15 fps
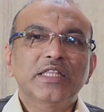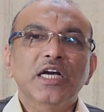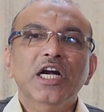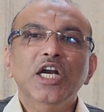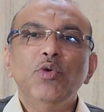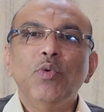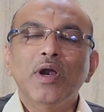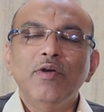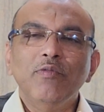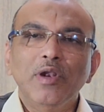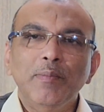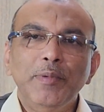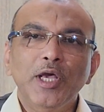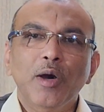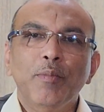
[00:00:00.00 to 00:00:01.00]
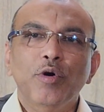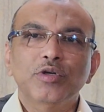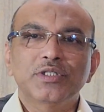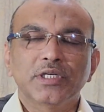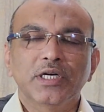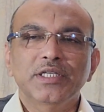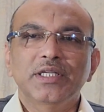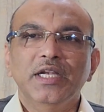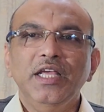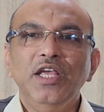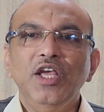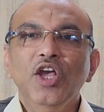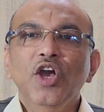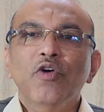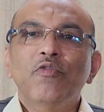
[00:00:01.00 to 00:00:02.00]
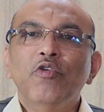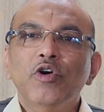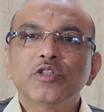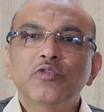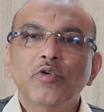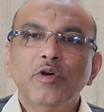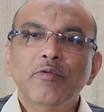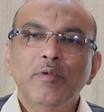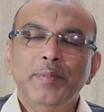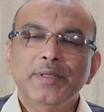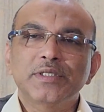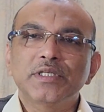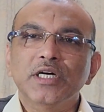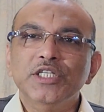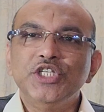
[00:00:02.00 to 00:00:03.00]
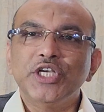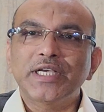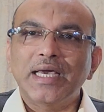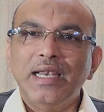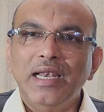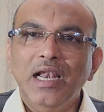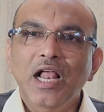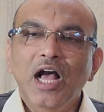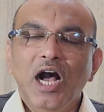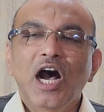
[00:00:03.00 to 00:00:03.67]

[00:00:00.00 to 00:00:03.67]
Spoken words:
Third one will be about surgery. Fourth one will be surgical.